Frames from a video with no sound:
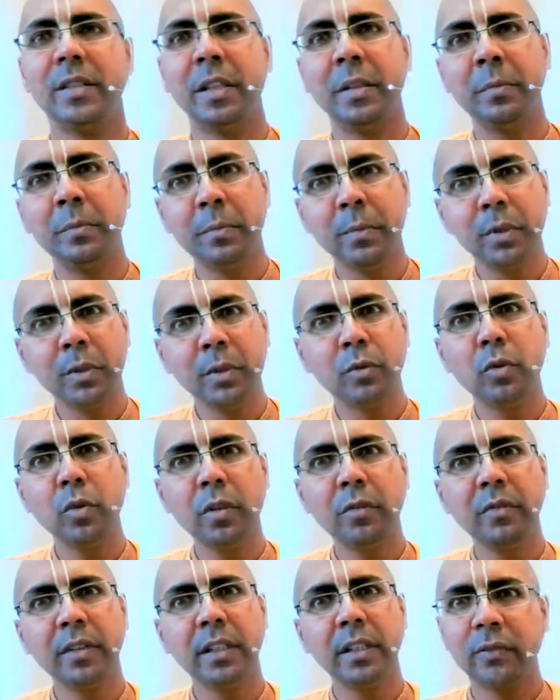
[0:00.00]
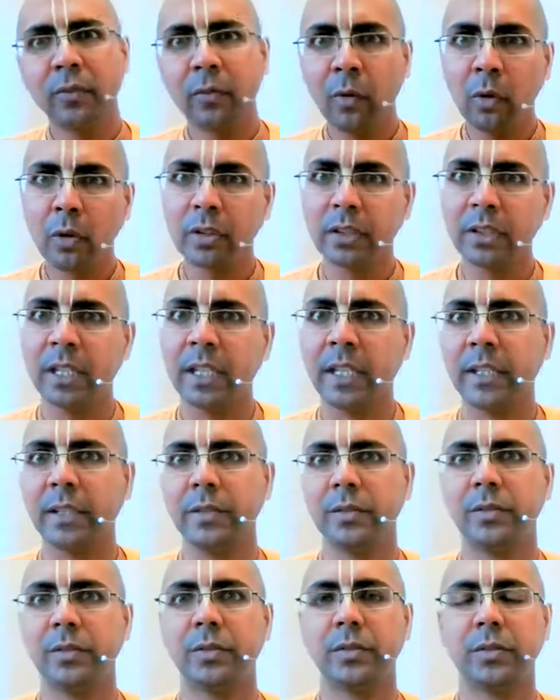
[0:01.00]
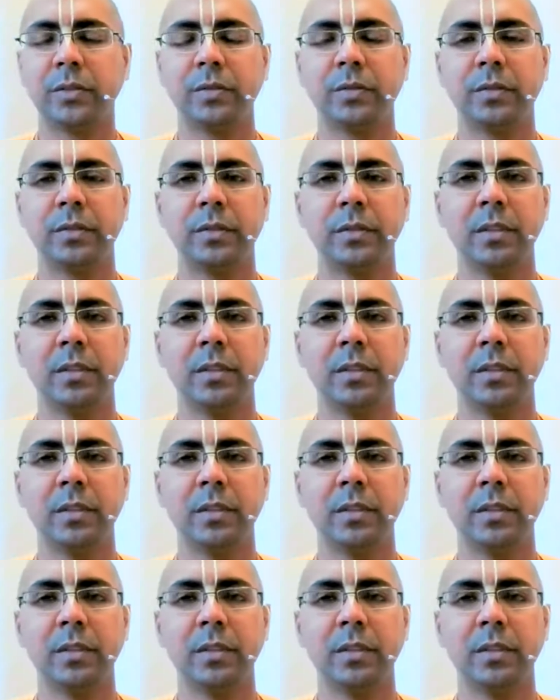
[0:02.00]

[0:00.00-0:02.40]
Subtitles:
imbued with four things.